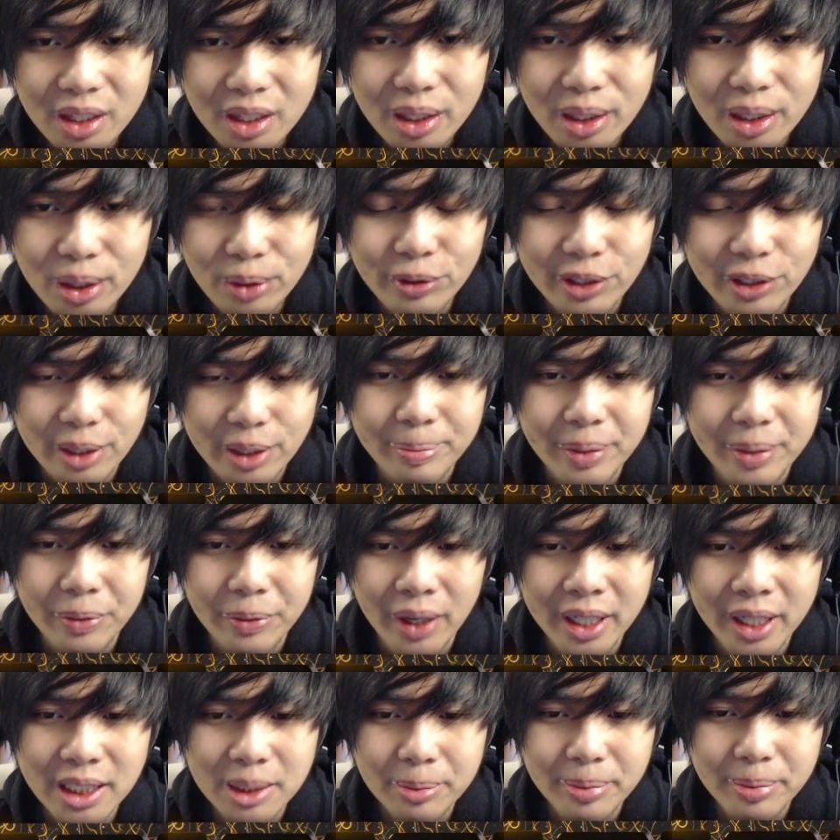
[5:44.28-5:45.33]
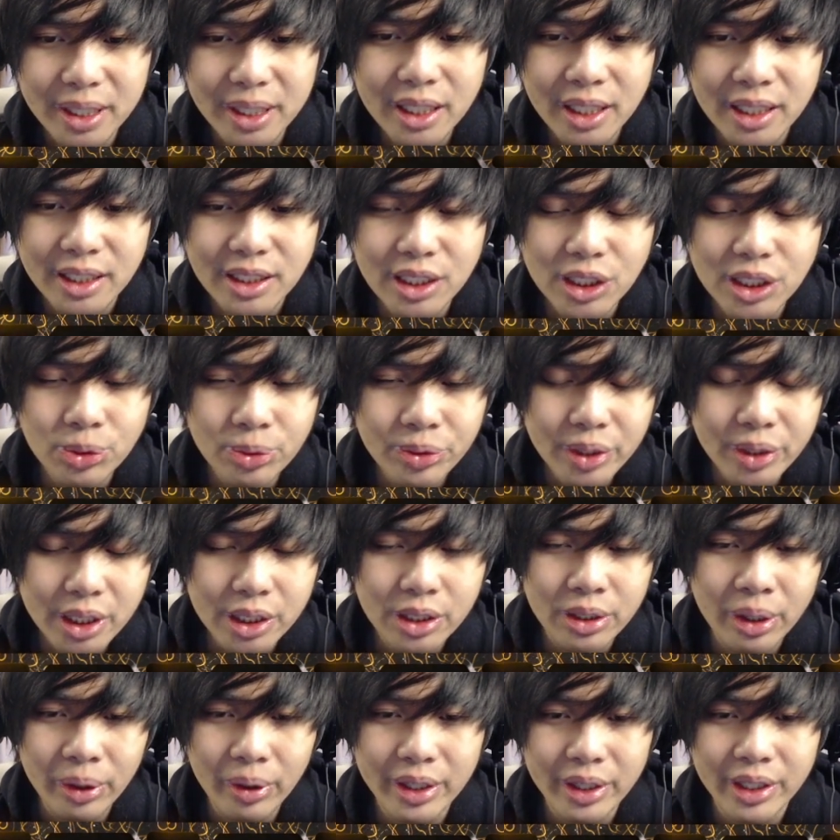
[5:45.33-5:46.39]
Rook b1 is played, because there's really
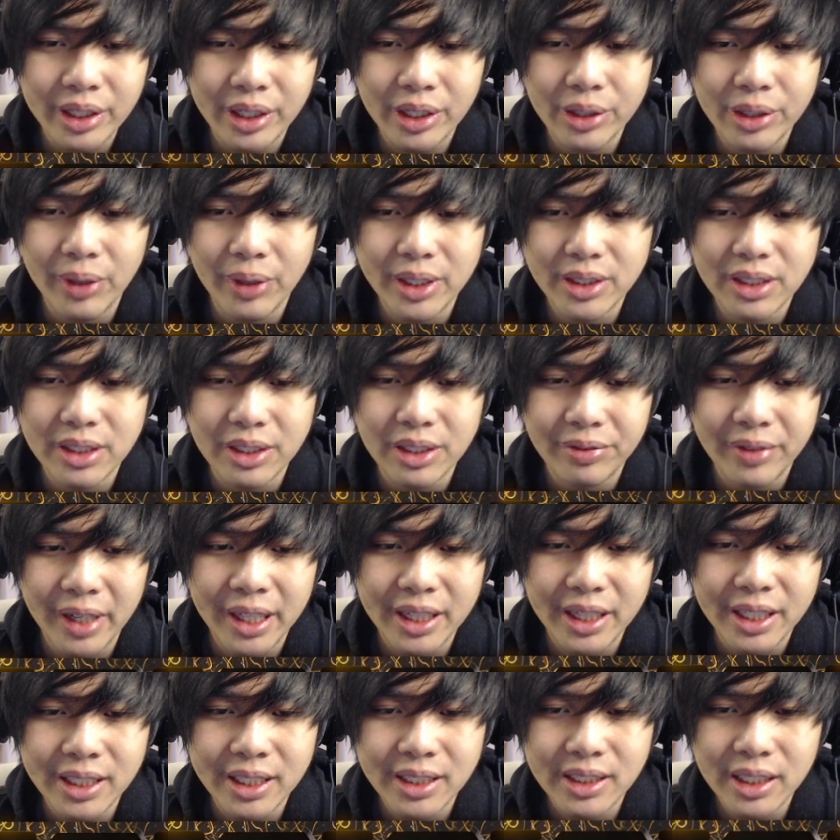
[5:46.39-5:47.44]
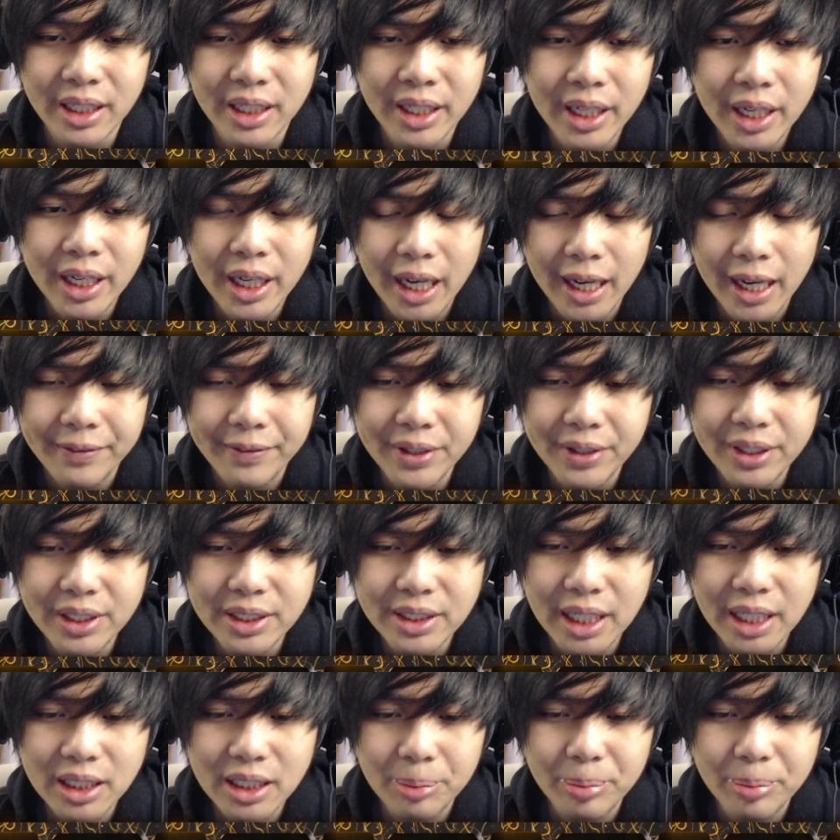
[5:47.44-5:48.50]
no other good way to defend this. If you
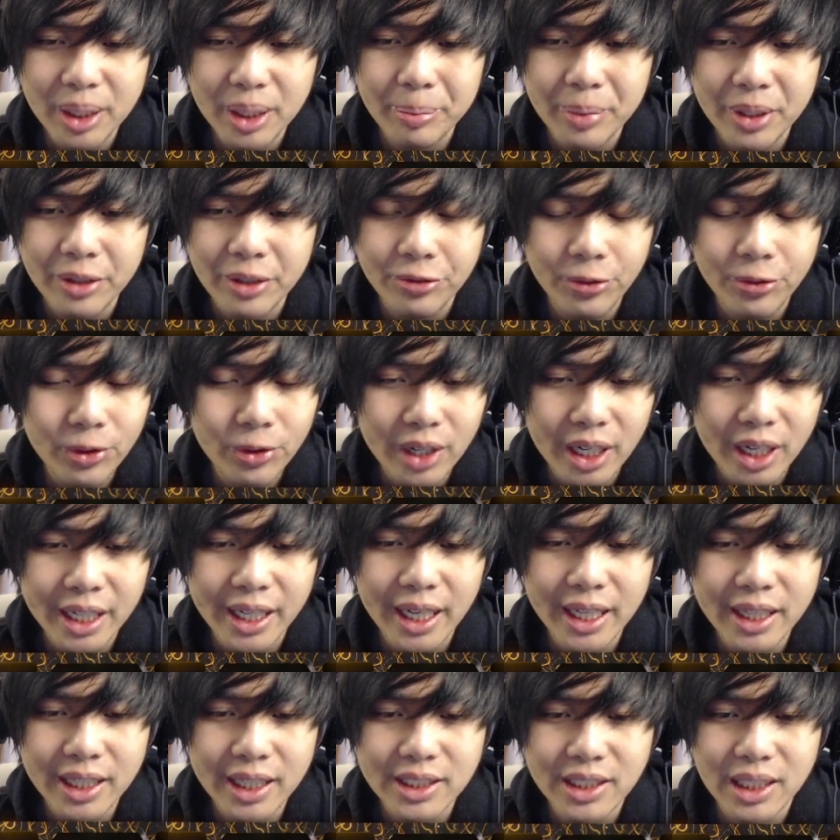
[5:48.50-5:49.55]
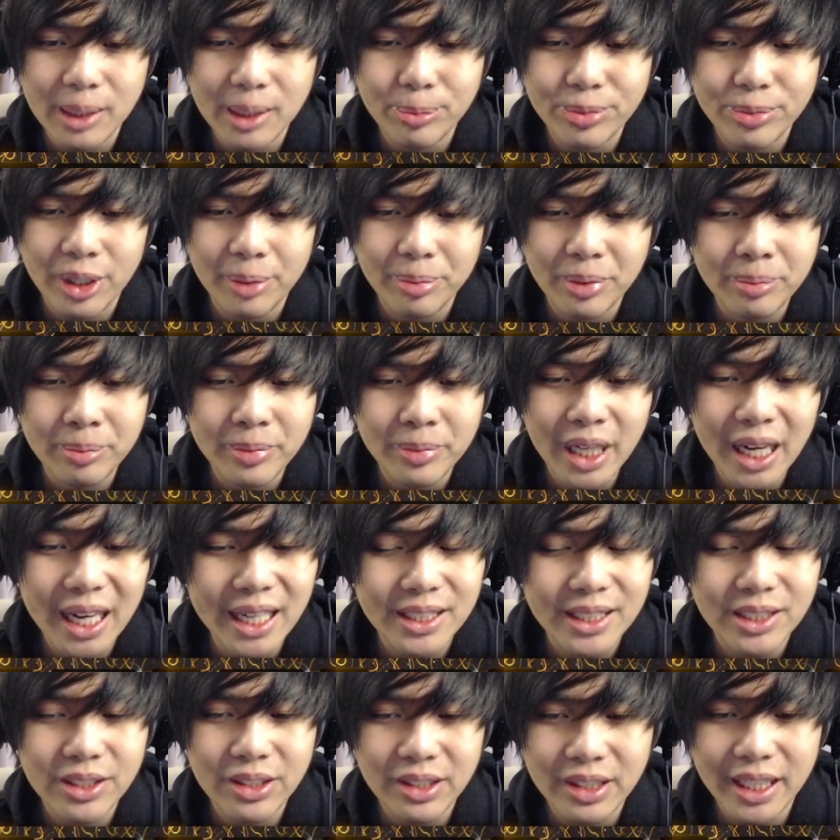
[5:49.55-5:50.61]
decide to play b4, again, the same problem
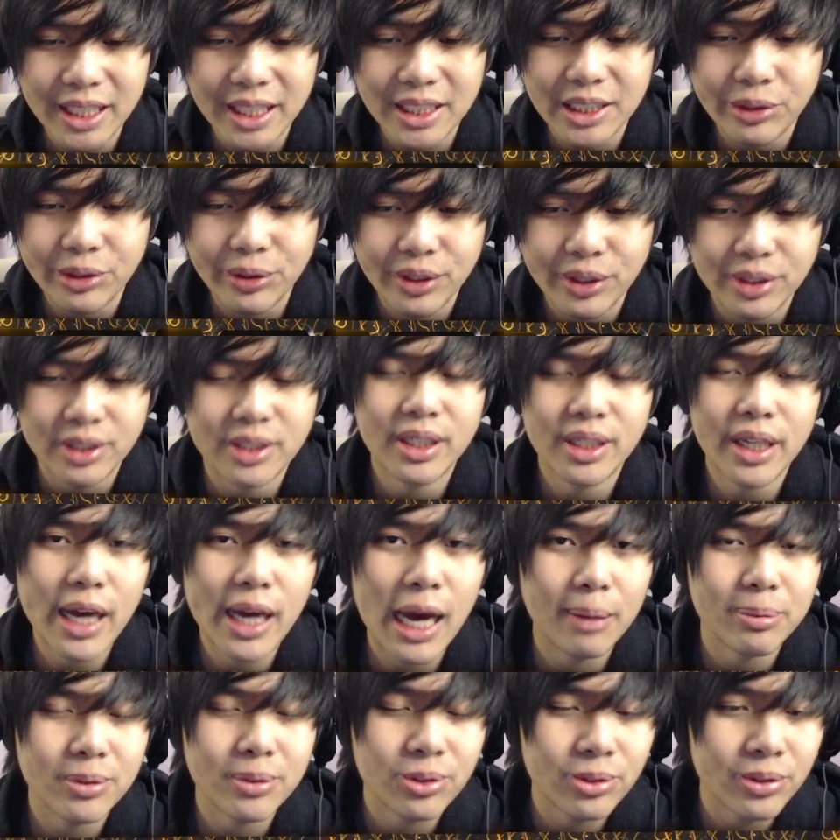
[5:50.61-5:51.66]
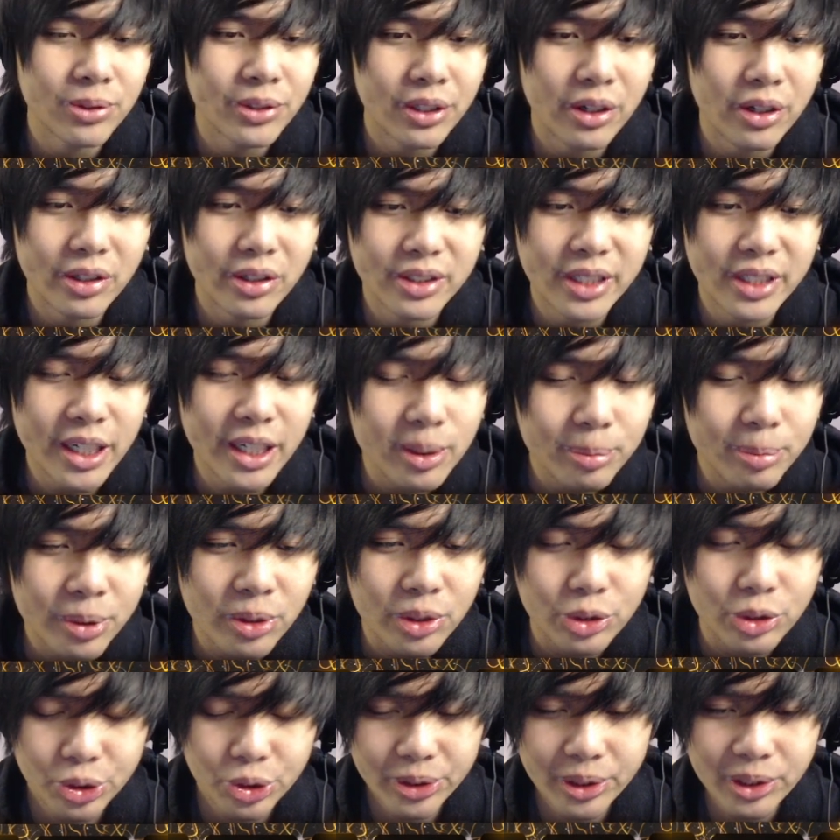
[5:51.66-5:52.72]
lies. Your light squares absolutely are terrible,
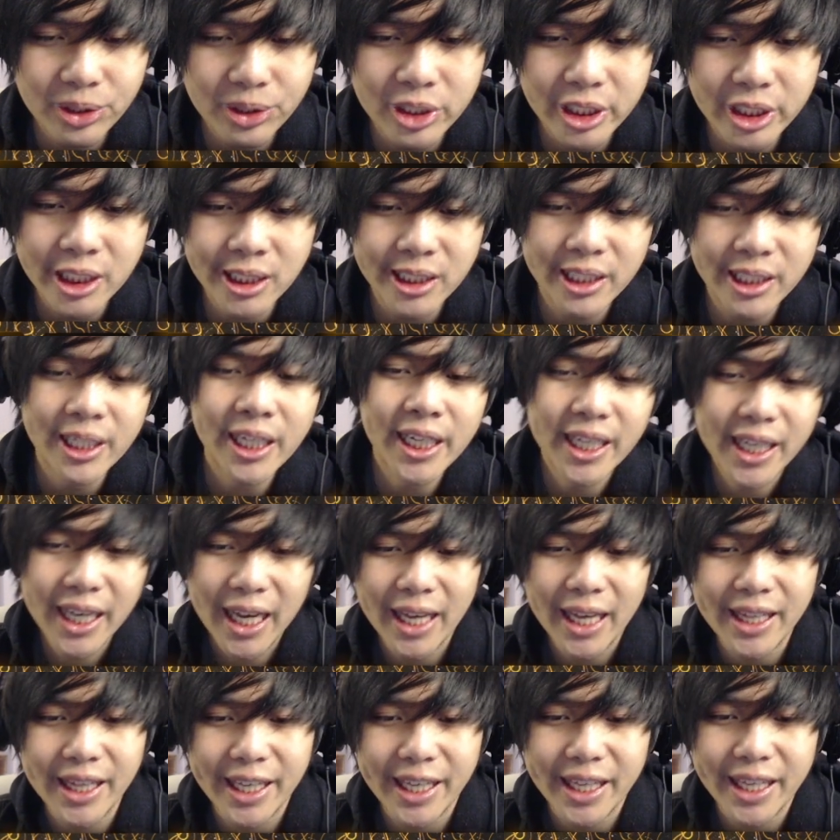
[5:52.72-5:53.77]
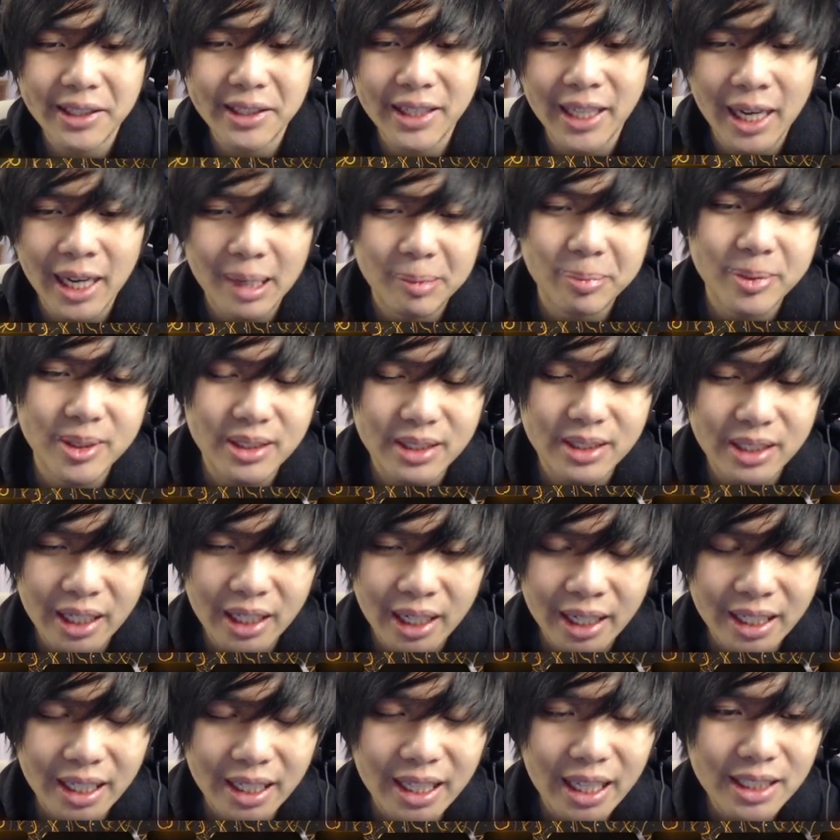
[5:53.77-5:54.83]
atrocious, and they collapse,
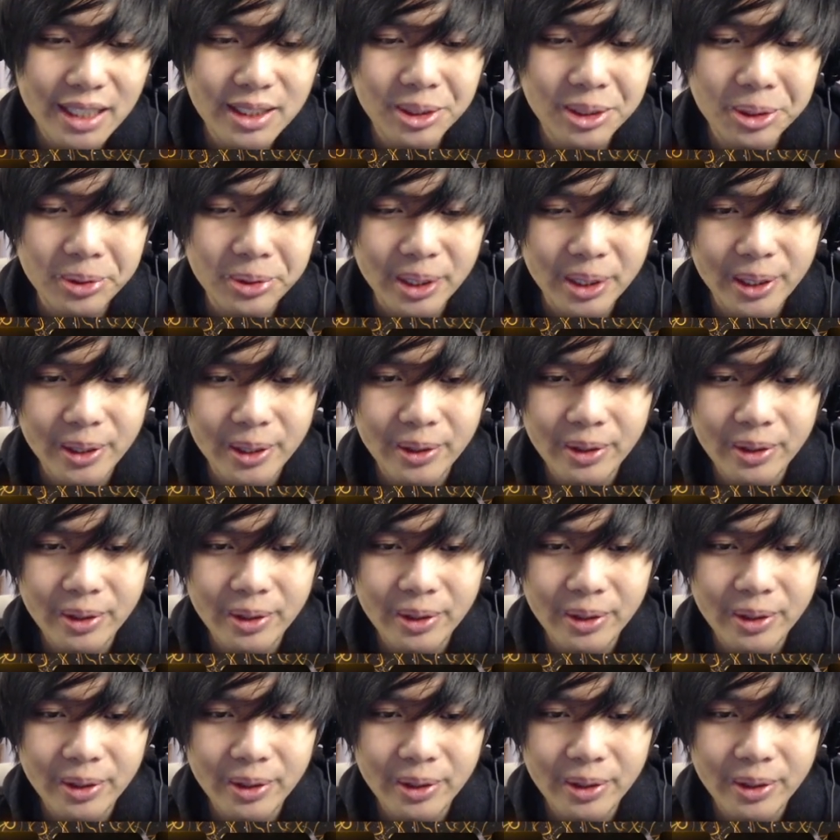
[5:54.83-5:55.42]
and that's no good.